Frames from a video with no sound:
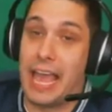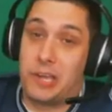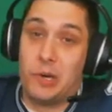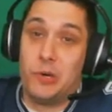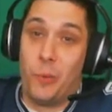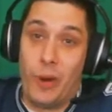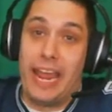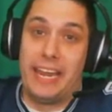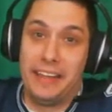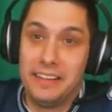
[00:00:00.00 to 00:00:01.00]
I, I couldn't
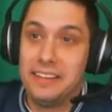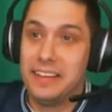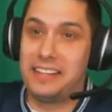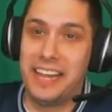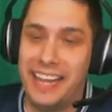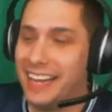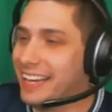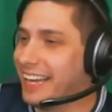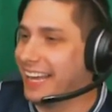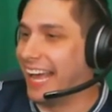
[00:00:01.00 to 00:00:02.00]
win. Yeah.
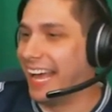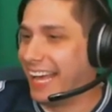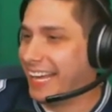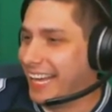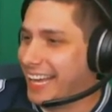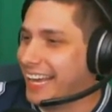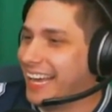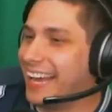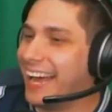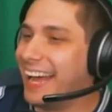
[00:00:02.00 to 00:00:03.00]
Yeah.
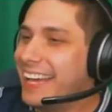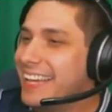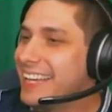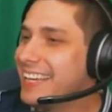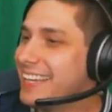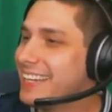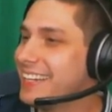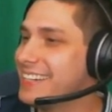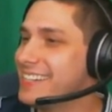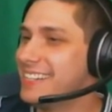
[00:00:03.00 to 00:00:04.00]
I came on
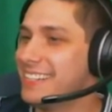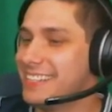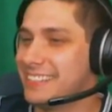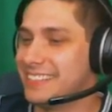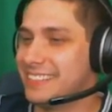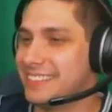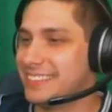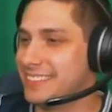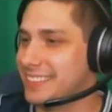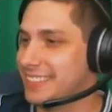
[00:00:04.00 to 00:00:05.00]
too strong. I should have just called you
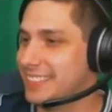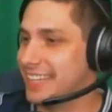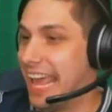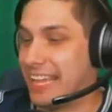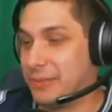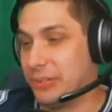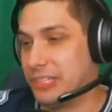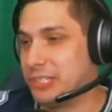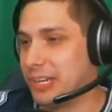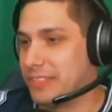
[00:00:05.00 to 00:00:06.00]
down. Yeah, you
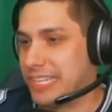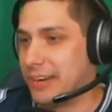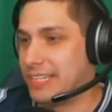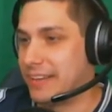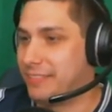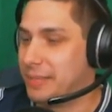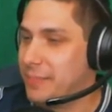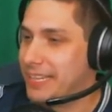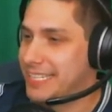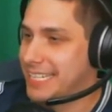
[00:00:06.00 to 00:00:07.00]
really should have, because I would have definitely
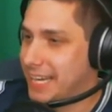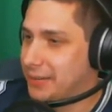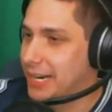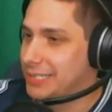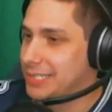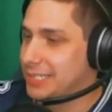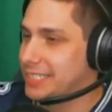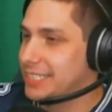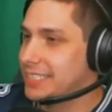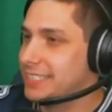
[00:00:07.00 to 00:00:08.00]
bet the second round
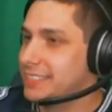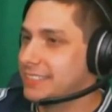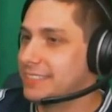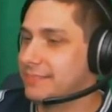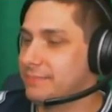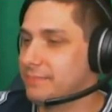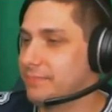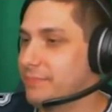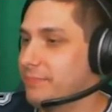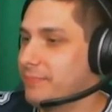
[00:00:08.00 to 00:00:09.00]
too.
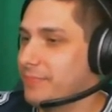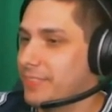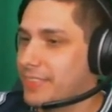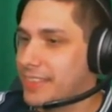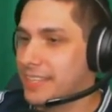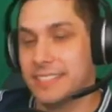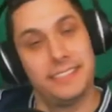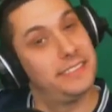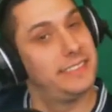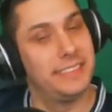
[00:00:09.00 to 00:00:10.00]
Damn it!
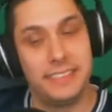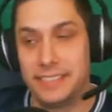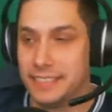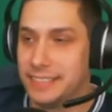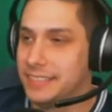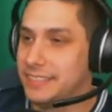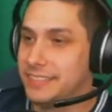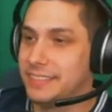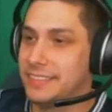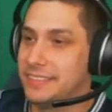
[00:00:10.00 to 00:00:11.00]
All right,
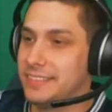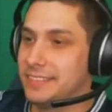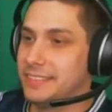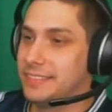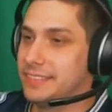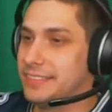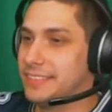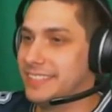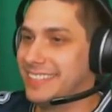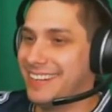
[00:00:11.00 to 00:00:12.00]
fine. Moving on. My
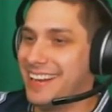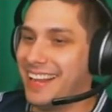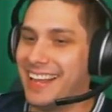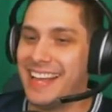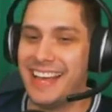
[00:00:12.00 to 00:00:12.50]
my turn first.